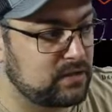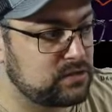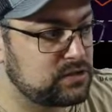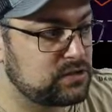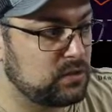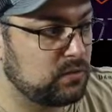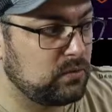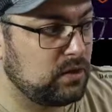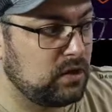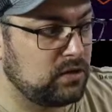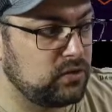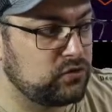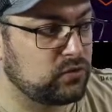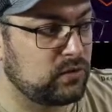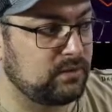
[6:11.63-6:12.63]
So
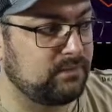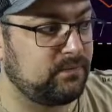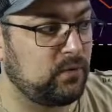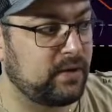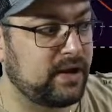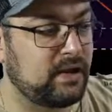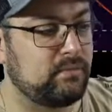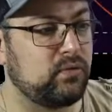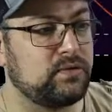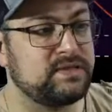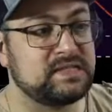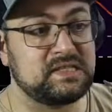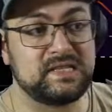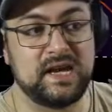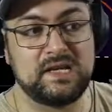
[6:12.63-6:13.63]
neutral at
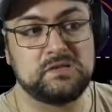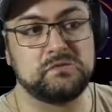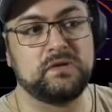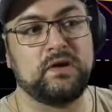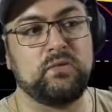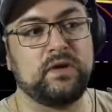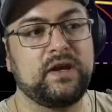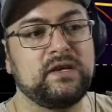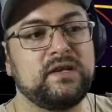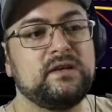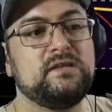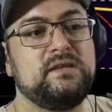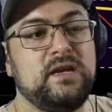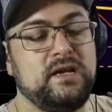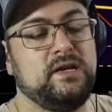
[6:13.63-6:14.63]
49.68. So again, we could
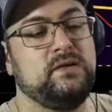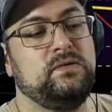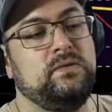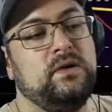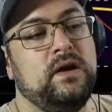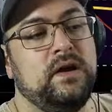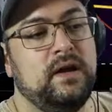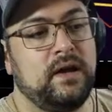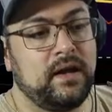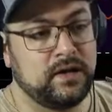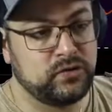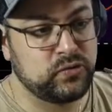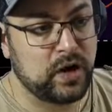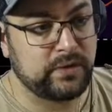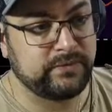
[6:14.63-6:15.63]
continue
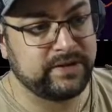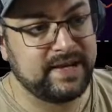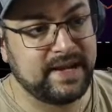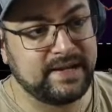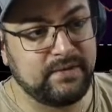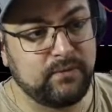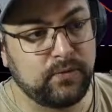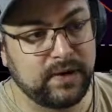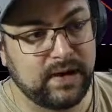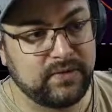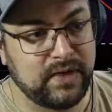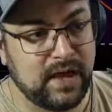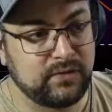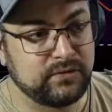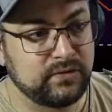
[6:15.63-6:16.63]
and try to overtake that
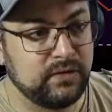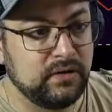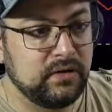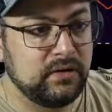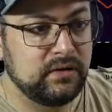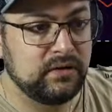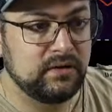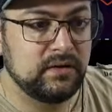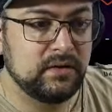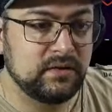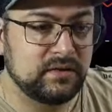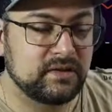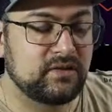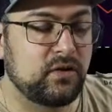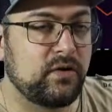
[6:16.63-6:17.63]

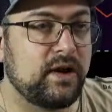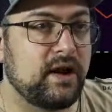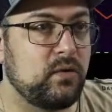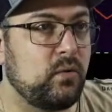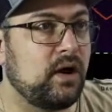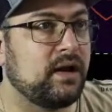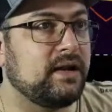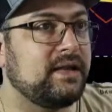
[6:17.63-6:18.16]
49,691.